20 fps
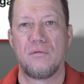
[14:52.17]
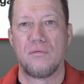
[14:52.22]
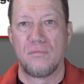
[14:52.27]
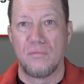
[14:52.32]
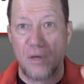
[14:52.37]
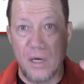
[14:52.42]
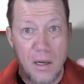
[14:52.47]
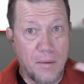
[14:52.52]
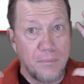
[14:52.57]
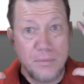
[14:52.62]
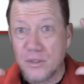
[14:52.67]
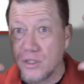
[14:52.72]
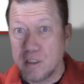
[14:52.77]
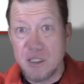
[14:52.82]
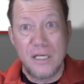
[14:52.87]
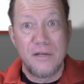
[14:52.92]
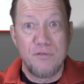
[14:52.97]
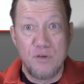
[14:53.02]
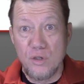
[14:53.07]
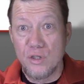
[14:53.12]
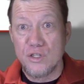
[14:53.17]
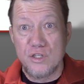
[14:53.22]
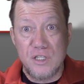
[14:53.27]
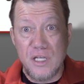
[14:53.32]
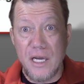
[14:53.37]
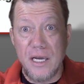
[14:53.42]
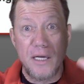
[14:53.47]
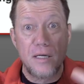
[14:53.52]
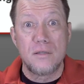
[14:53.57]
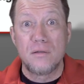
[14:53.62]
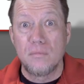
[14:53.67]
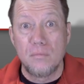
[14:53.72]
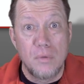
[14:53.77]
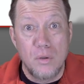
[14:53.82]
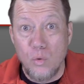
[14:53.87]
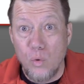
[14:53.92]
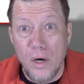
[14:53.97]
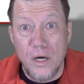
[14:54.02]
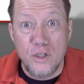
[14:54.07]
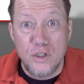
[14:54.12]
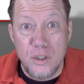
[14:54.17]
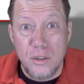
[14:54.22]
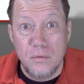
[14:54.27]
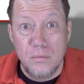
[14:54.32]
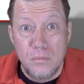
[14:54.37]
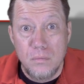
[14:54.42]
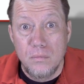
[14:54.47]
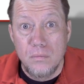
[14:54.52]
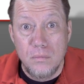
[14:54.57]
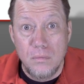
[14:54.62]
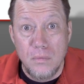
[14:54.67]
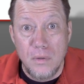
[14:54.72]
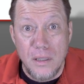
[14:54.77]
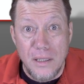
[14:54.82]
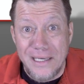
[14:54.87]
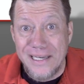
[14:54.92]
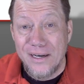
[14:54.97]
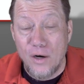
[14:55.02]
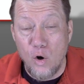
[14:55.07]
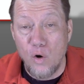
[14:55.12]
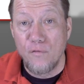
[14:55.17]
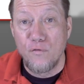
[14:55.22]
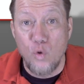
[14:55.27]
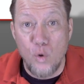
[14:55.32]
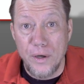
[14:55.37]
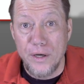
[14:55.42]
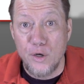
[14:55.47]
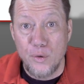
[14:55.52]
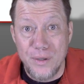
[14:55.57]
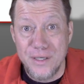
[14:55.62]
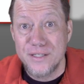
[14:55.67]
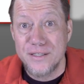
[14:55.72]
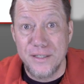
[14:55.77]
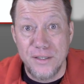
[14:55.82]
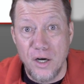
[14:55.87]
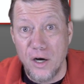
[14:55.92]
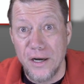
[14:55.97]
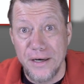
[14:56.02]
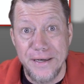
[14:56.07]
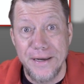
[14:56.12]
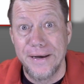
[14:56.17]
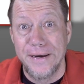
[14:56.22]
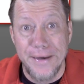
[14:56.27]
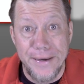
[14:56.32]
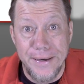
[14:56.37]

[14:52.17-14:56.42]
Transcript: Well, I'm going to just give you the stage. I'm going to watch you and get all voyeuristic on you.